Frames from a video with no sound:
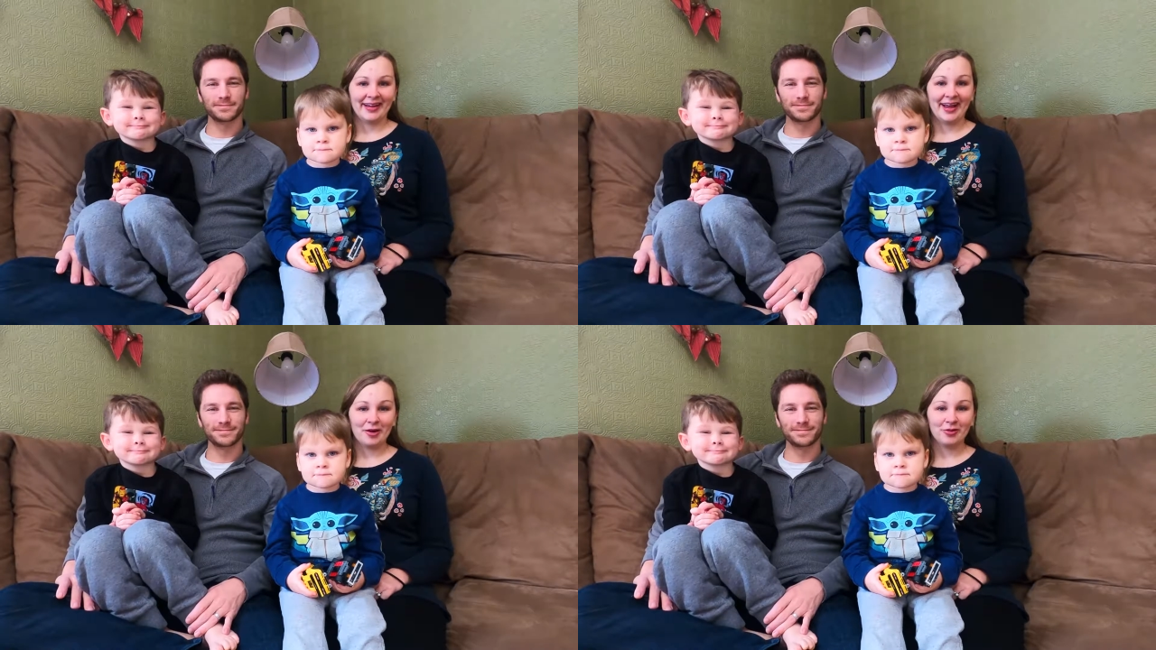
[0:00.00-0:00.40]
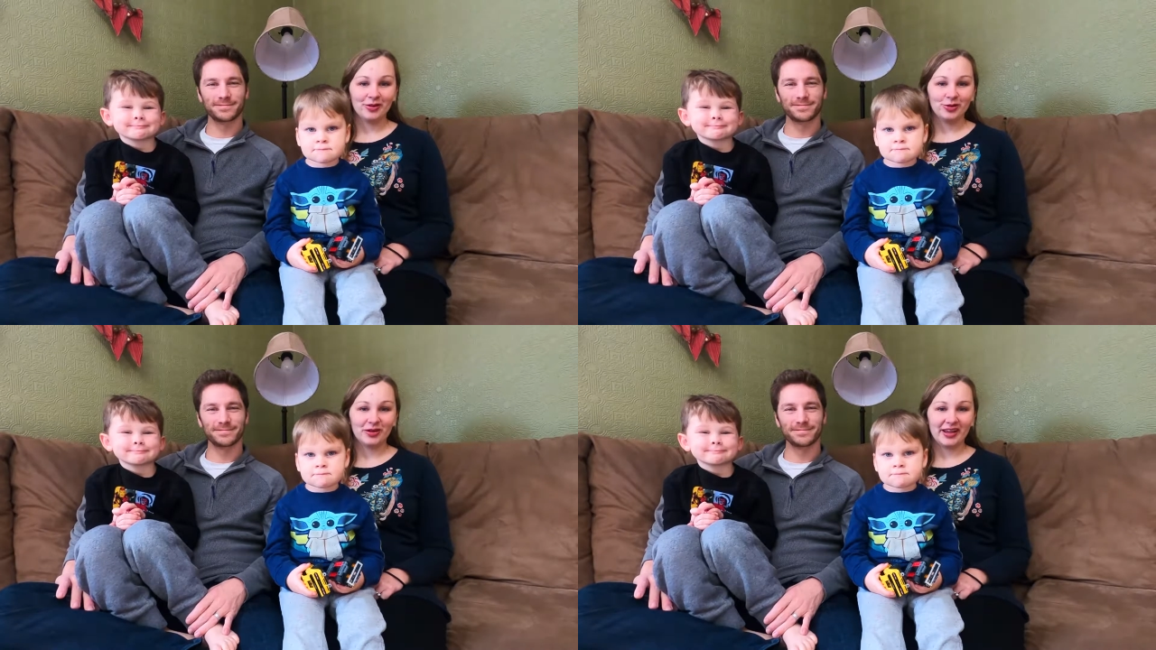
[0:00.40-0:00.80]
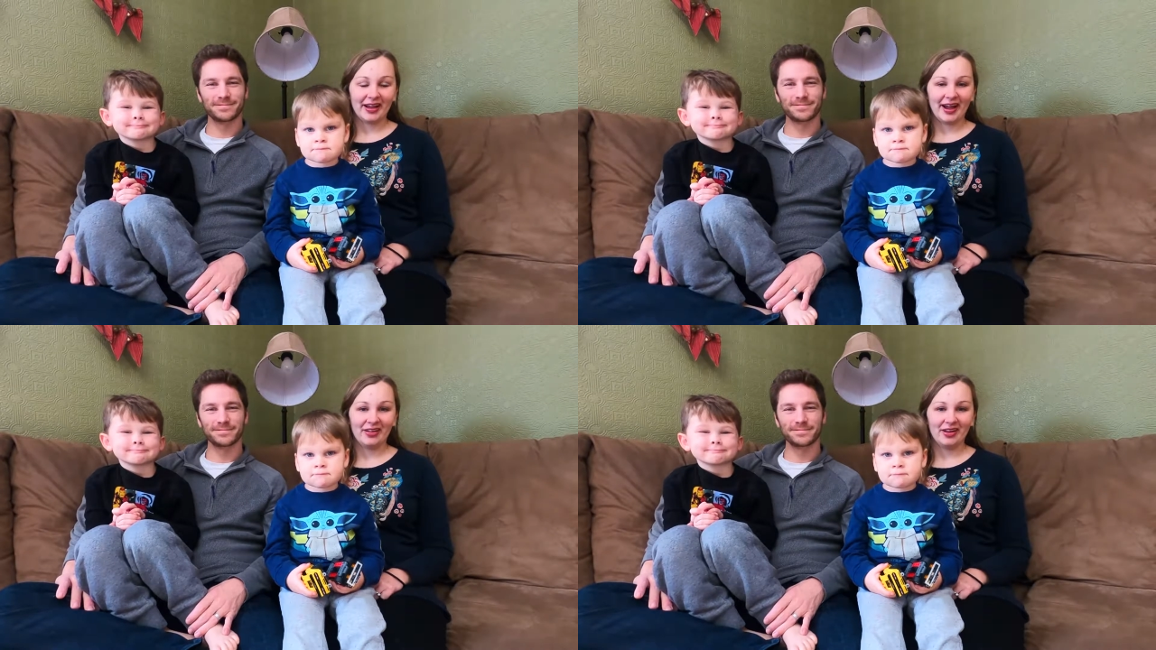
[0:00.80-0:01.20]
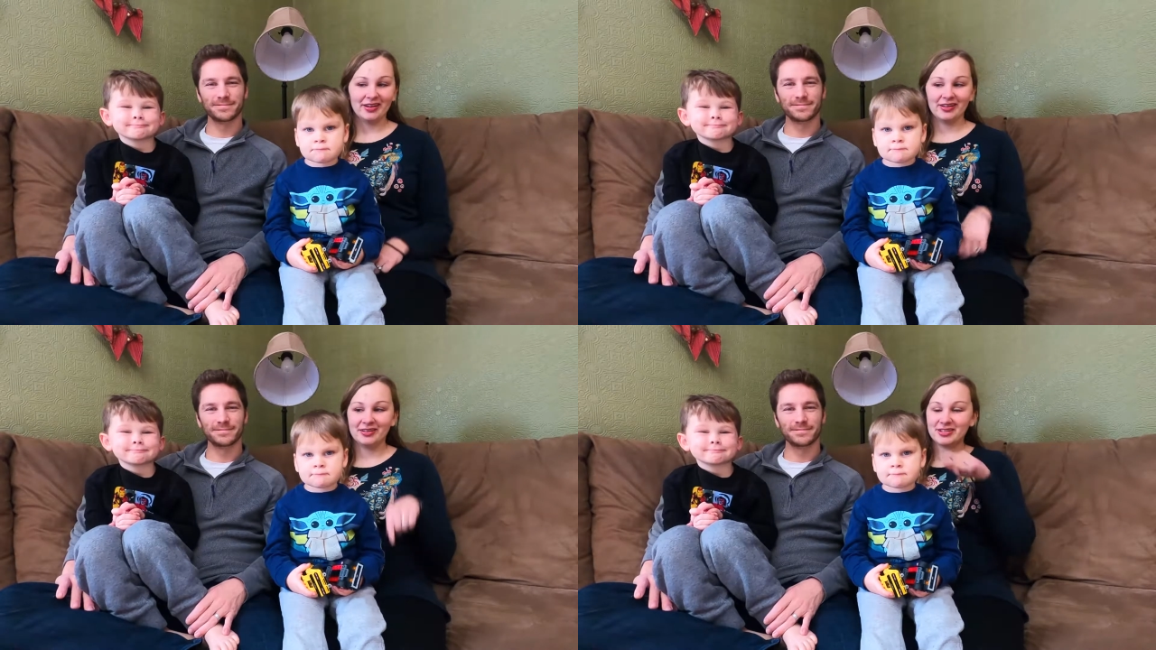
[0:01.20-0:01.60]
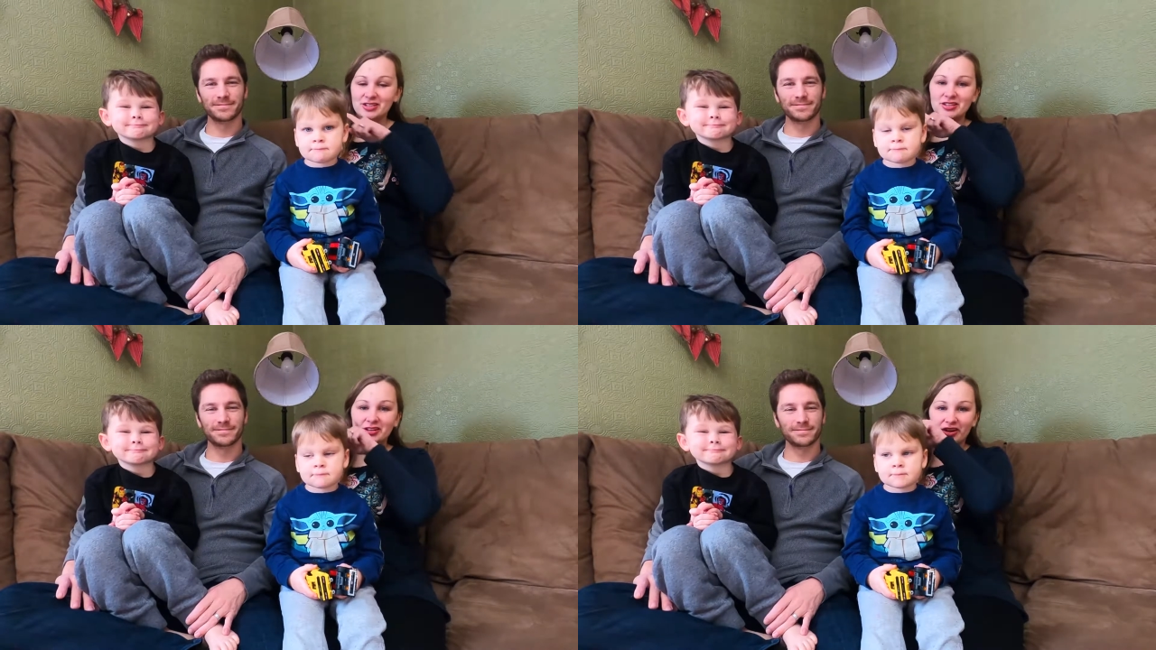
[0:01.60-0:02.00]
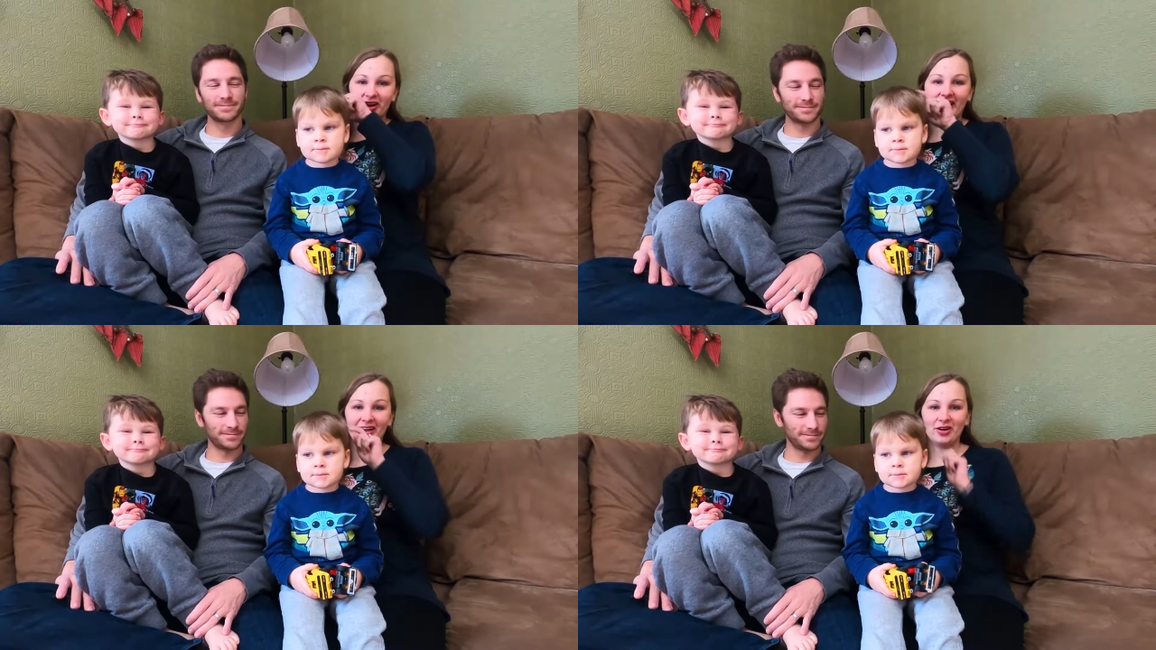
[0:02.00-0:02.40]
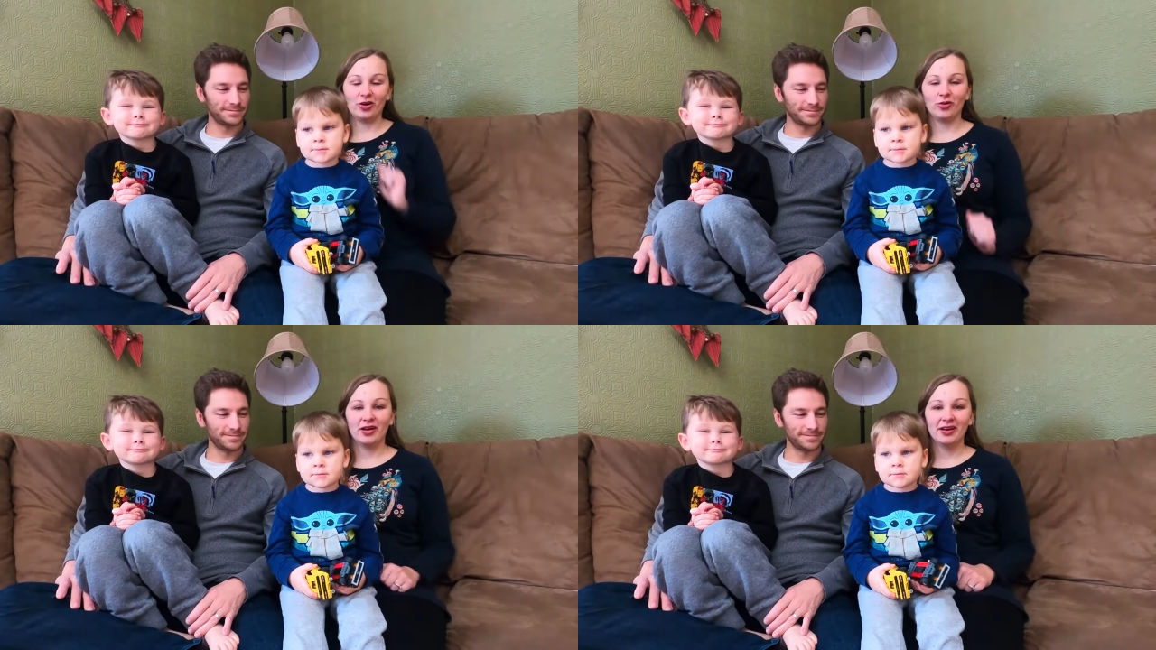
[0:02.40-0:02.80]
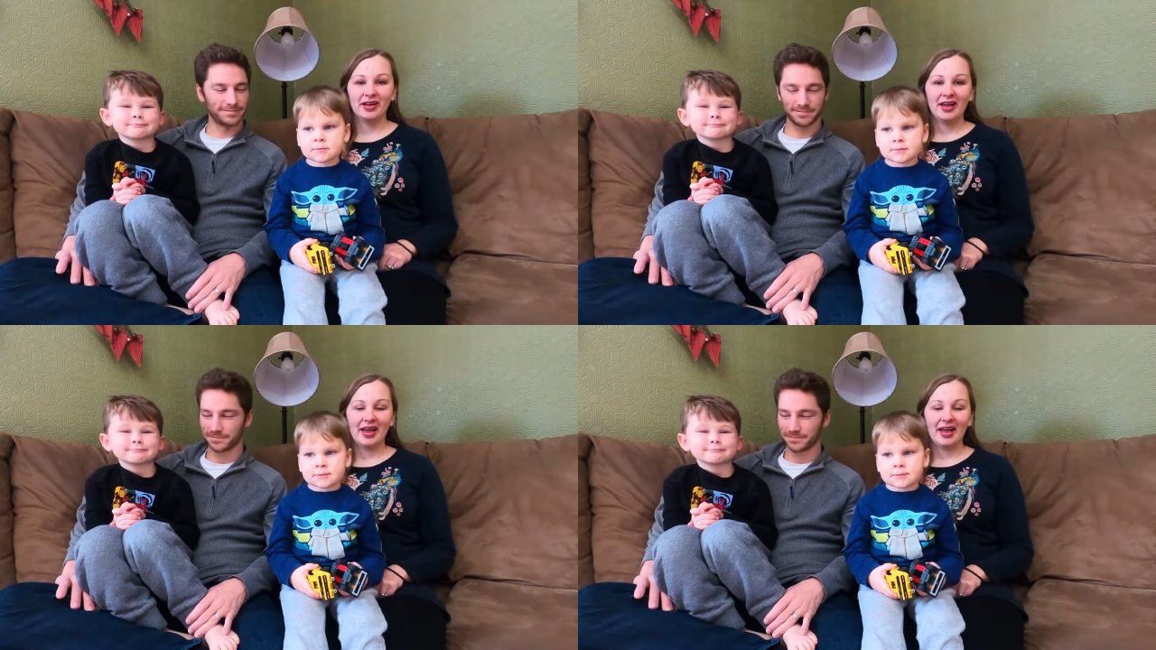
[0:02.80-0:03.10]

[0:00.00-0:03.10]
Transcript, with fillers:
Speaker 1: Hi, we're Luke and Kyla, and this is Gray and Owen,